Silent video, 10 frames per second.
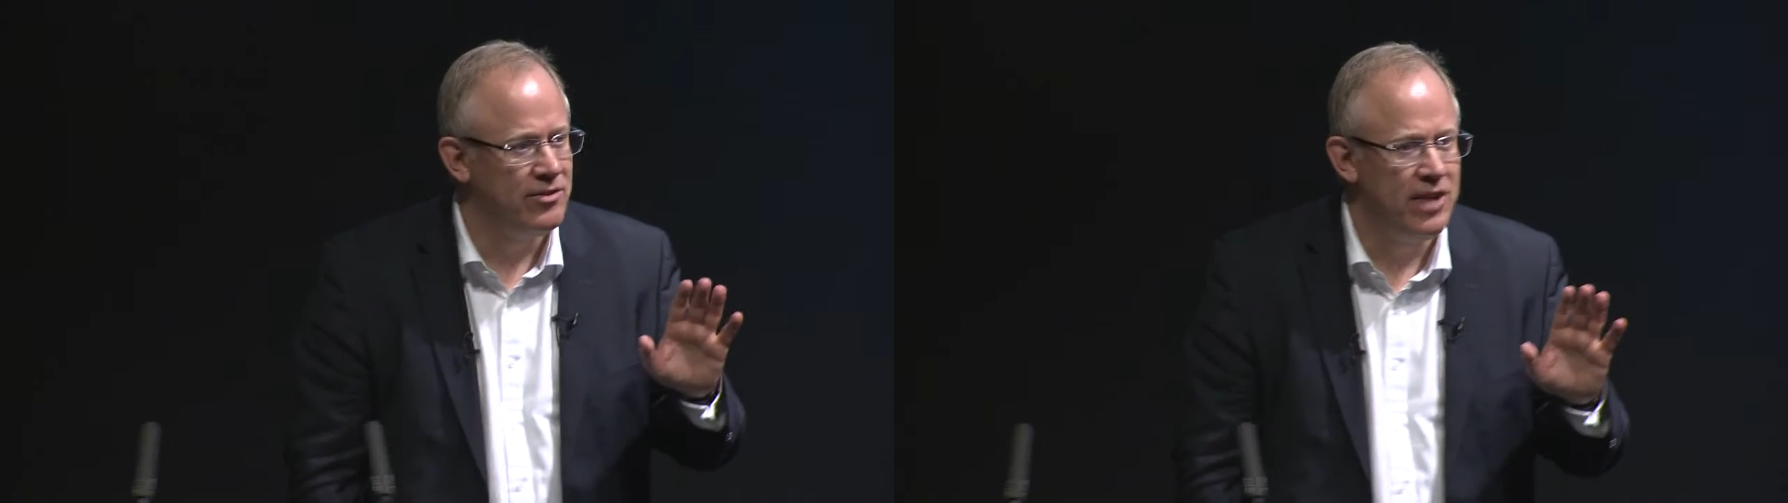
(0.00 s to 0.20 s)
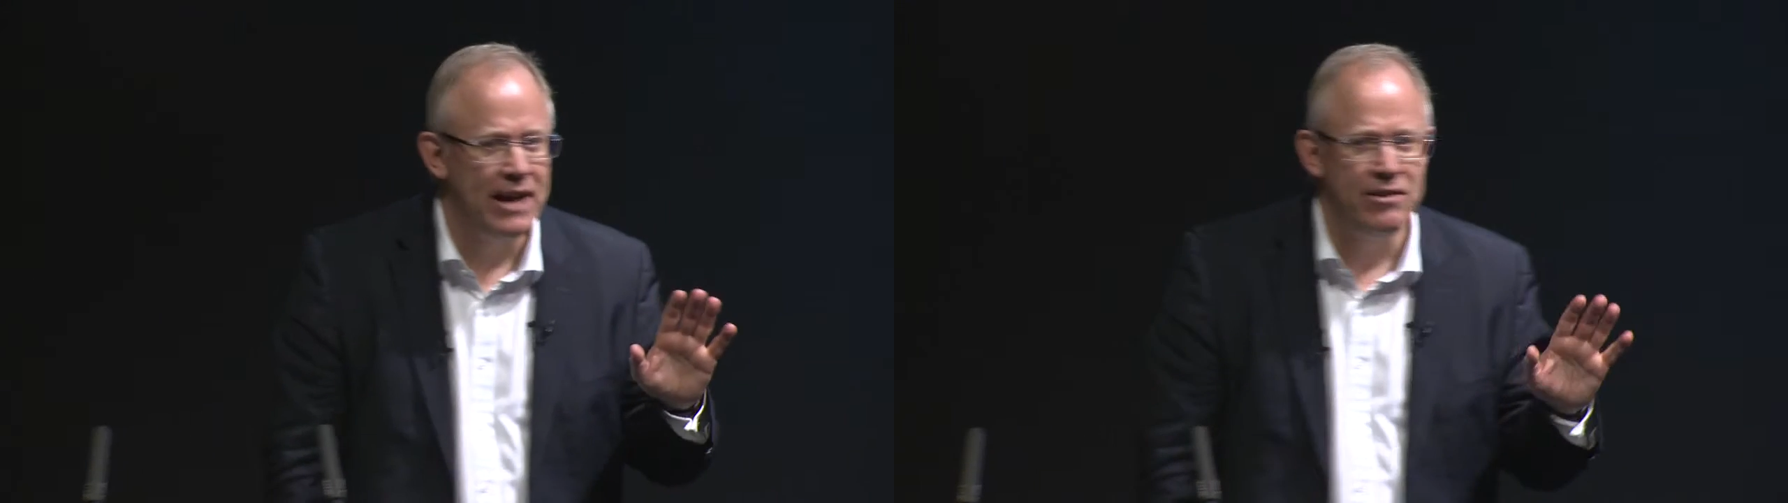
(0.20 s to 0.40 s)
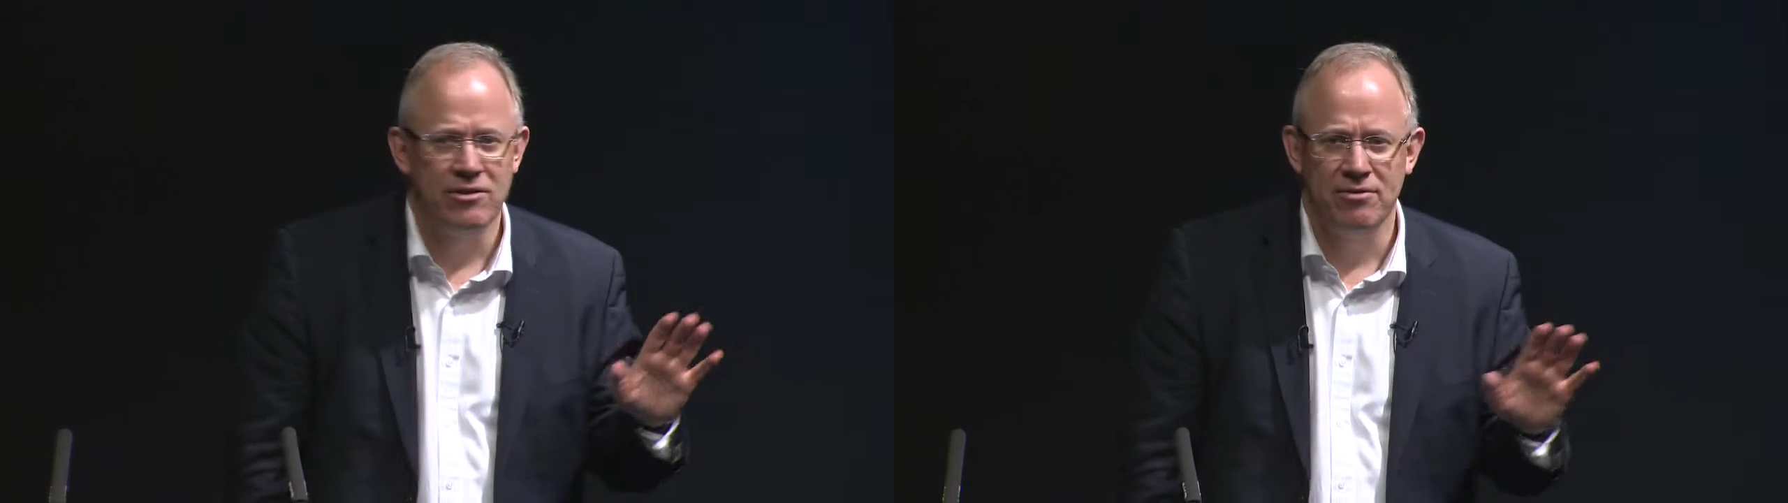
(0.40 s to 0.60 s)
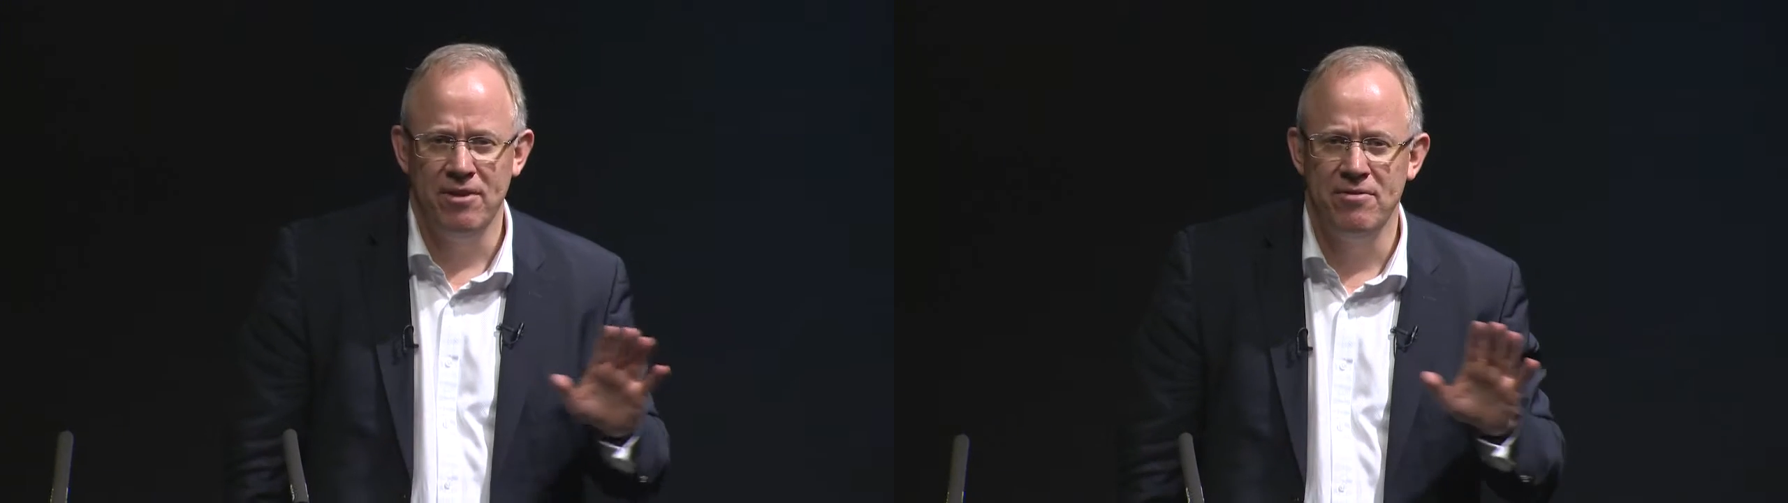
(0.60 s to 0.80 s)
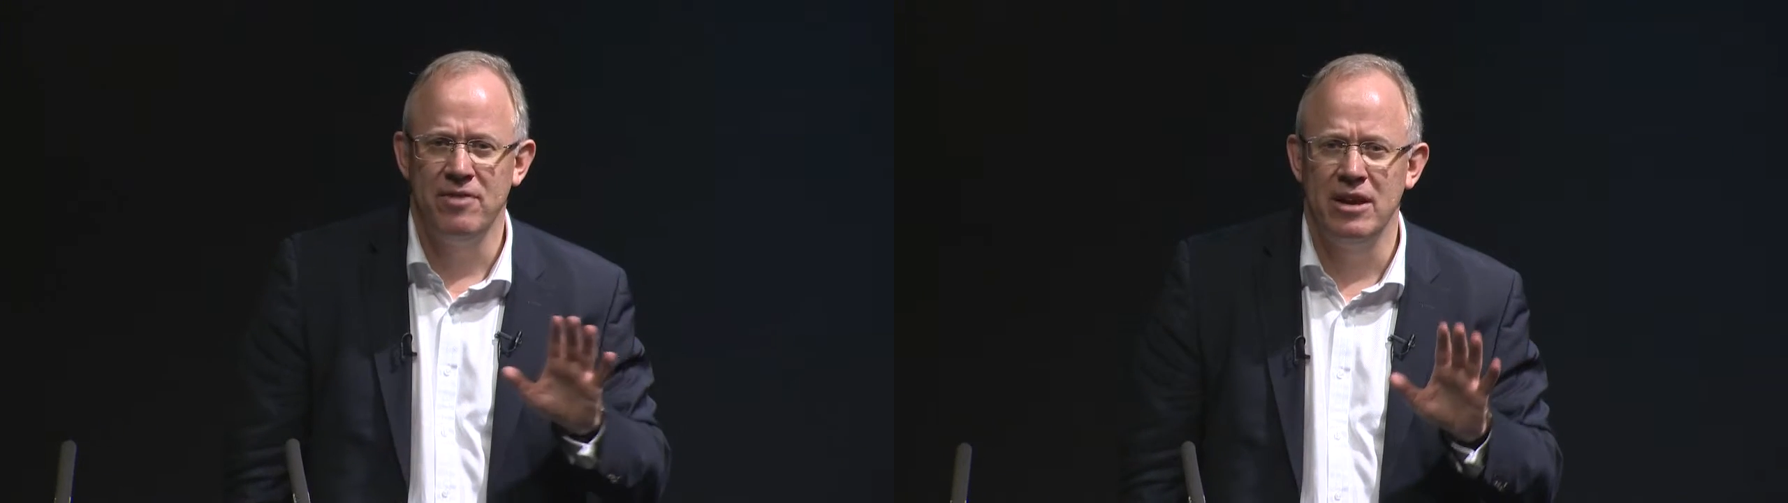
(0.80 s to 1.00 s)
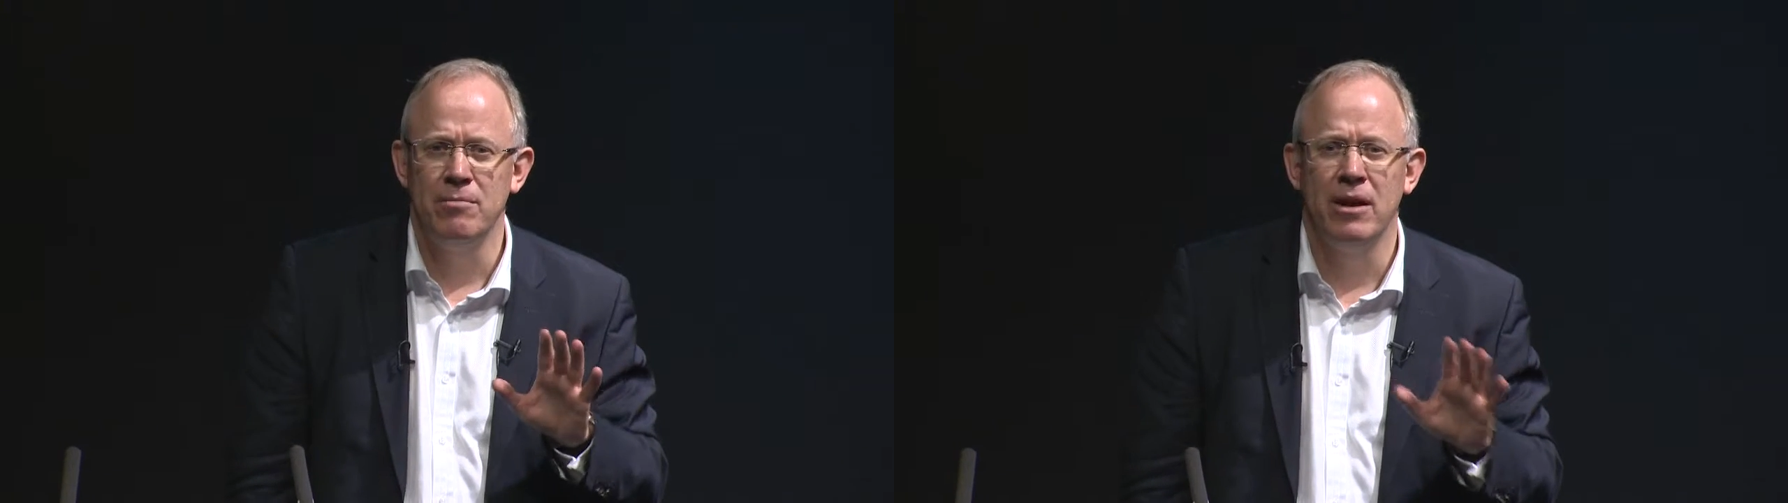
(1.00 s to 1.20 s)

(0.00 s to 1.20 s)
10 to 15